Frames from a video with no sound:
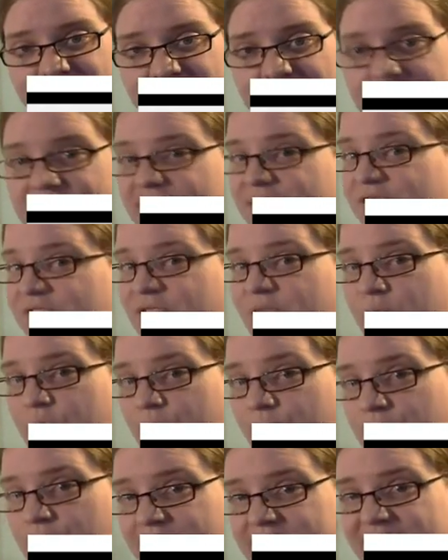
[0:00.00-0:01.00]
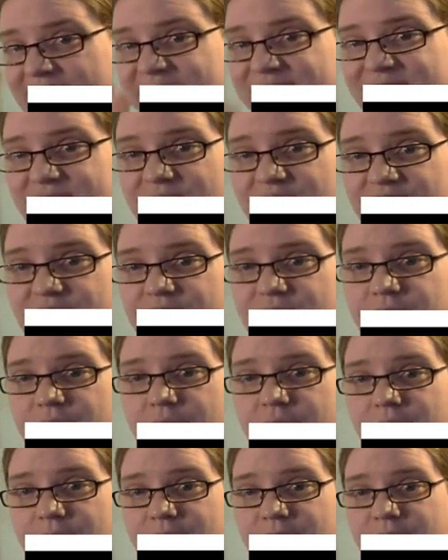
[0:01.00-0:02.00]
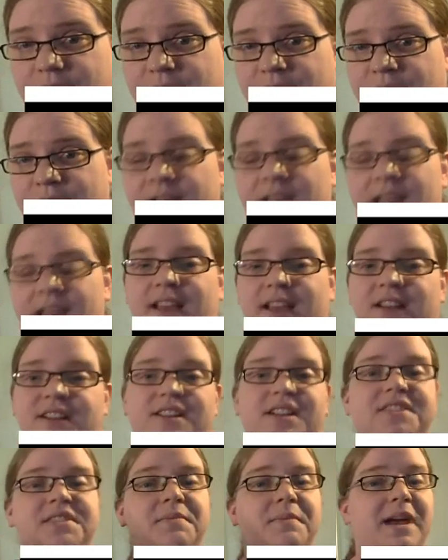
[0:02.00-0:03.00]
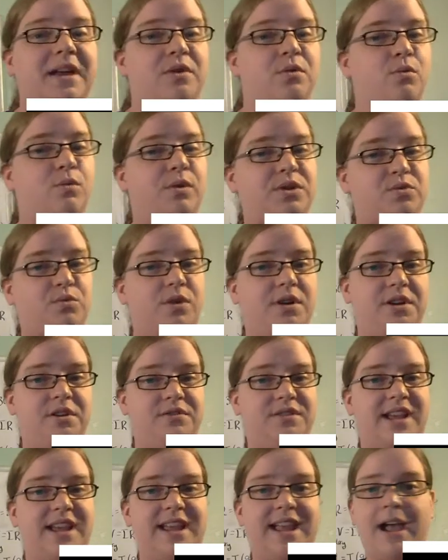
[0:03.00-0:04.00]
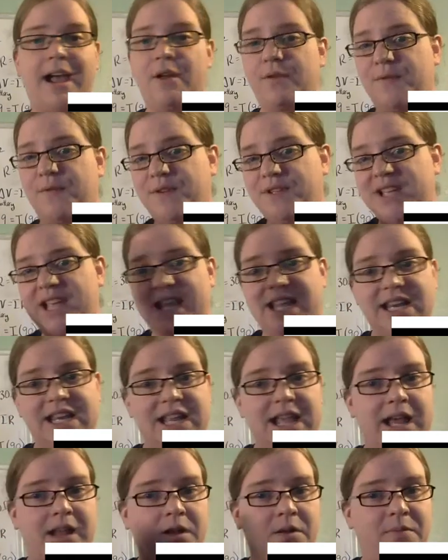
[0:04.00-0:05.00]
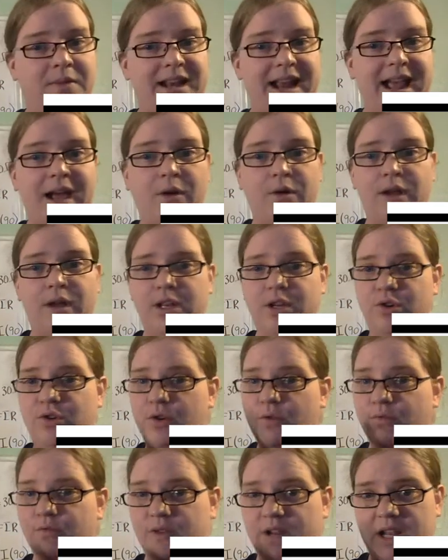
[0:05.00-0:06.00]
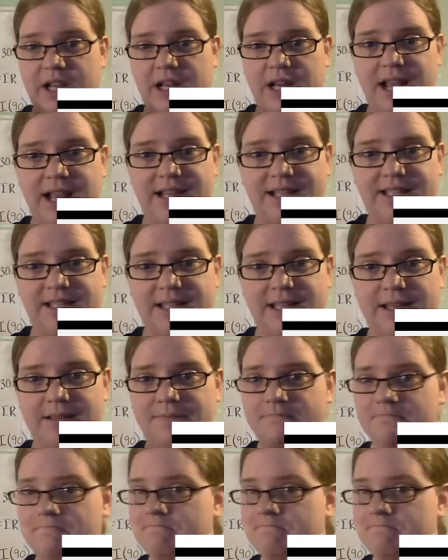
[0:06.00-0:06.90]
And so that's going to turn off. And it doesn't matter which one you take out. If you take any element out and you don't reconnect it,